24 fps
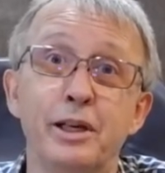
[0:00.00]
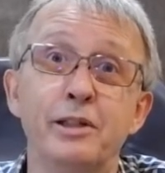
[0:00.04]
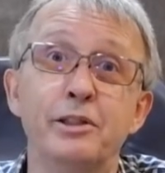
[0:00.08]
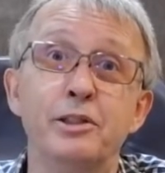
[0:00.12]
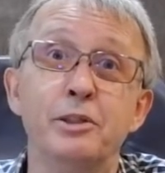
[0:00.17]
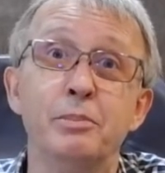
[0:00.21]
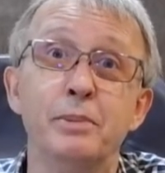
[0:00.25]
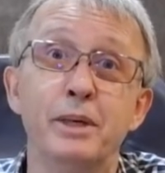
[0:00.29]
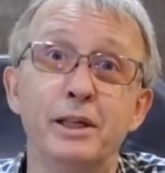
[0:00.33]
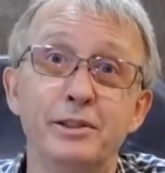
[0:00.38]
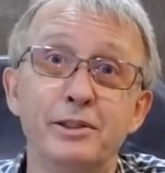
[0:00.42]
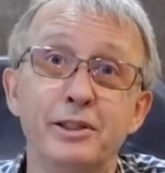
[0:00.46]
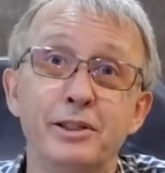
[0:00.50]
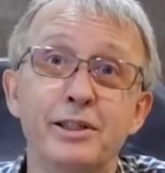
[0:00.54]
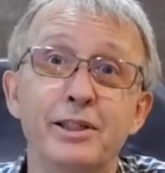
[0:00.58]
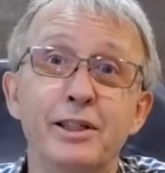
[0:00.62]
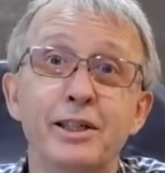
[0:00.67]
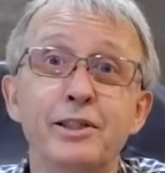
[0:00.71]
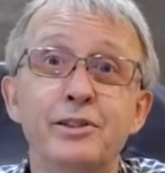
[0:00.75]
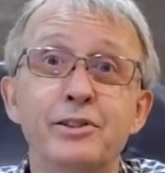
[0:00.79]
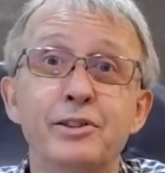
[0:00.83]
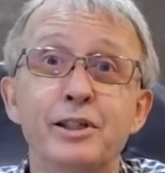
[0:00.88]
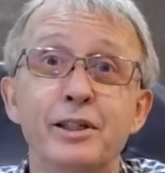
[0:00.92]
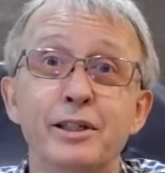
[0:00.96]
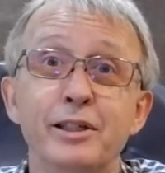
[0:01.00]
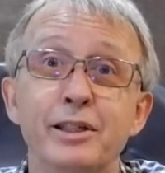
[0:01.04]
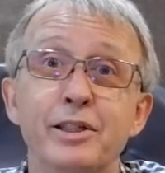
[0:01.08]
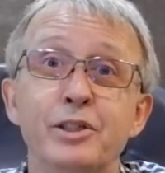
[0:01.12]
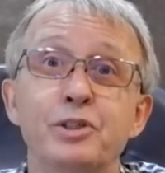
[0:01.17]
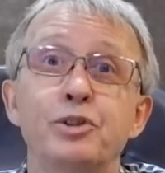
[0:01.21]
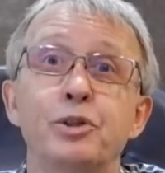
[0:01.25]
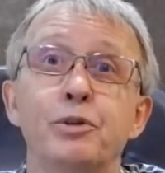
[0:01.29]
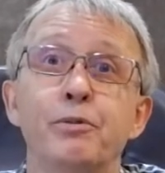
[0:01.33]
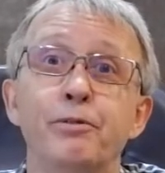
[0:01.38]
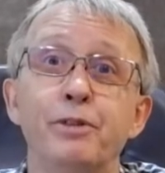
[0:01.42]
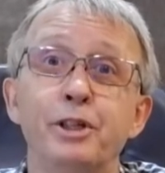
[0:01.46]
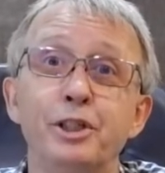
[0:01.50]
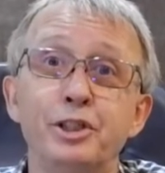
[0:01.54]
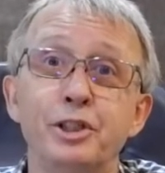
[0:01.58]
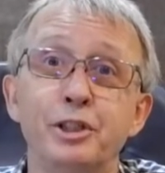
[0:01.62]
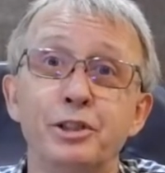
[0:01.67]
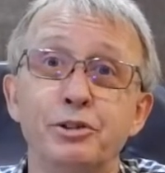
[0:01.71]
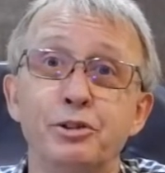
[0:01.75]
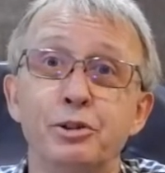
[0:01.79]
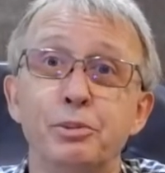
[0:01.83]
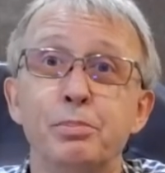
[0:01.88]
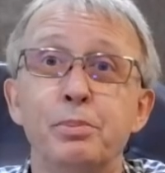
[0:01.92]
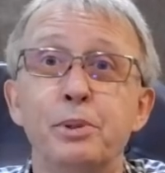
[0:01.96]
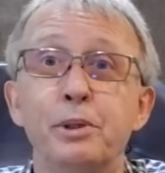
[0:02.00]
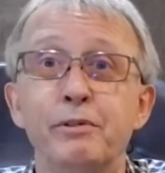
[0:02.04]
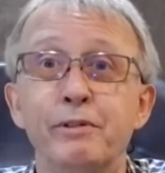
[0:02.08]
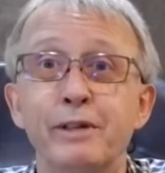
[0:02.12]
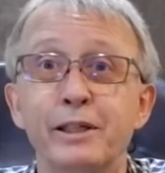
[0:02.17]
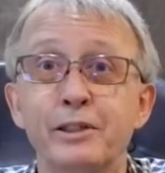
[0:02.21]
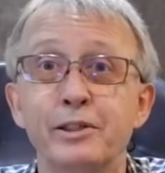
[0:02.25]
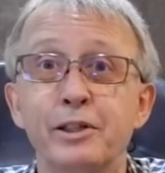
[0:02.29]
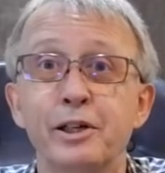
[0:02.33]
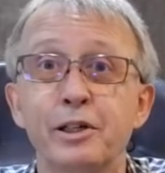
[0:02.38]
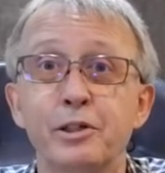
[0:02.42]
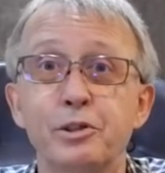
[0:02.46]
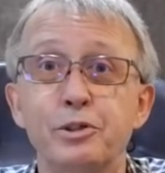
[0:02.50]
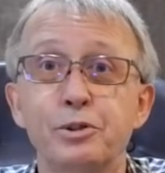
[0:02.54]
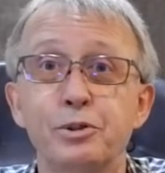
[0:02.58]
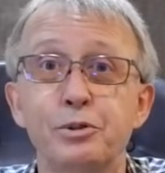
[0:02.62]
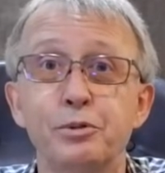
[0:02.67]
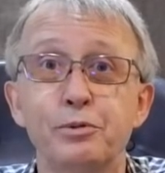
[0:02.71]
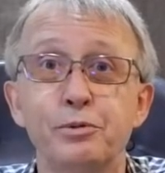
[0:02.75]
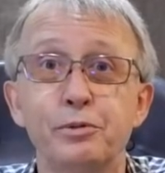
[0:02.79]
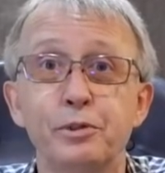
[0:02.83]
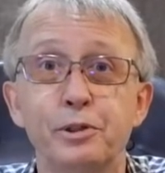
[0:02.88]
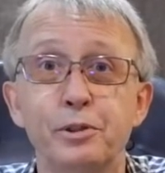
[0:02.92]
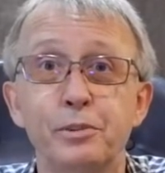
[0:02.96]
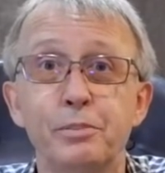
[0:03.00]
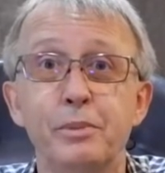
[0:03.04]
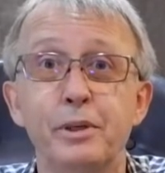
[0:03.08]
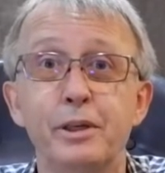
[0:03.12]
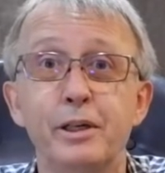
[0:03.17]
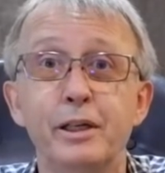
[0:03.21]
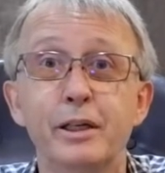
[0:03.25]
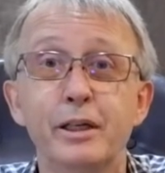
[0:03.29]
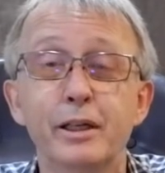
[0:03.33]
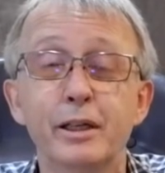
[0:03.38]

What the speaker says: adiabatic heating is sufficient to prevent ice to form.